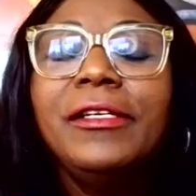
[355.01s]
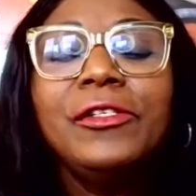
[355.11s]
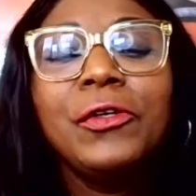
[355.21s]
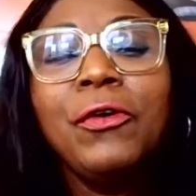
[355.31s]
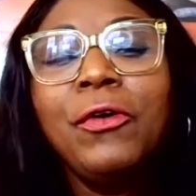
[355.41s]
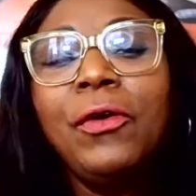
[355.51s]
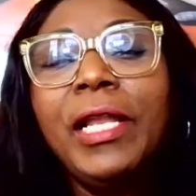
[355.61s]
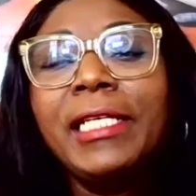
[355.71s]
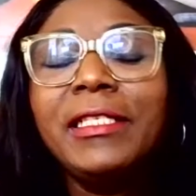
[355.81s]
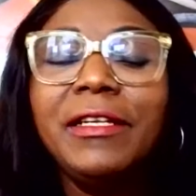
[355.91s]
So
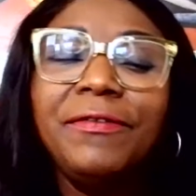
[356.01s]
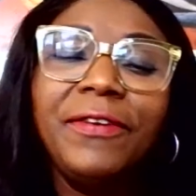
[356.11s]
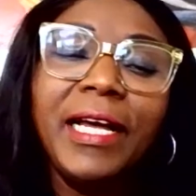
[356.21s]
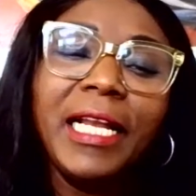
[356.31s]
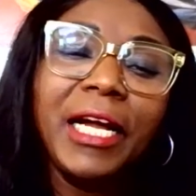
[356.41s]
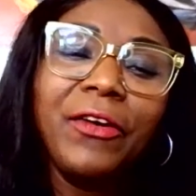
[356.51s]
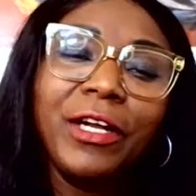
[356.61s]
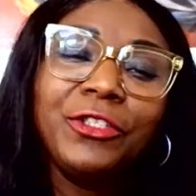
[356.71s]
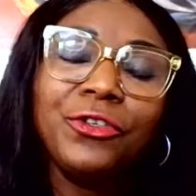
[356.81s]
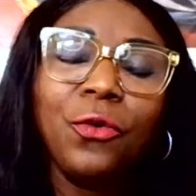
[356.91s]
let's define
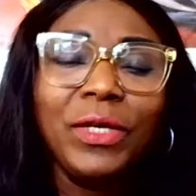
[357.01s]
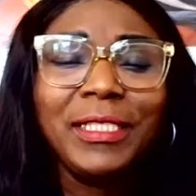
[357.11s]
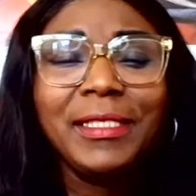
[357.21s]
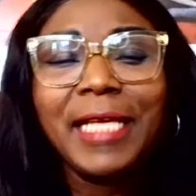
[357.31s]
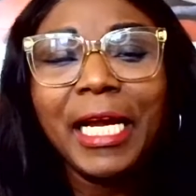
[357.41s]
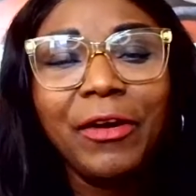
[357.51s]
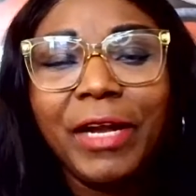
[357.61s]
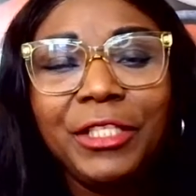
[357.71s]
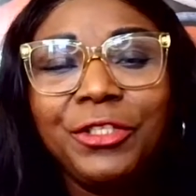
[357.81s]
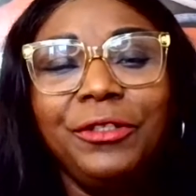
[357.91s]
aggression. What is
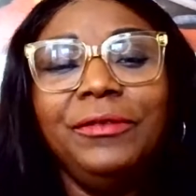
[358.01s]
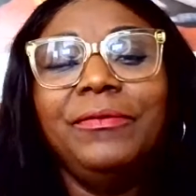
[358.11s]
aggression?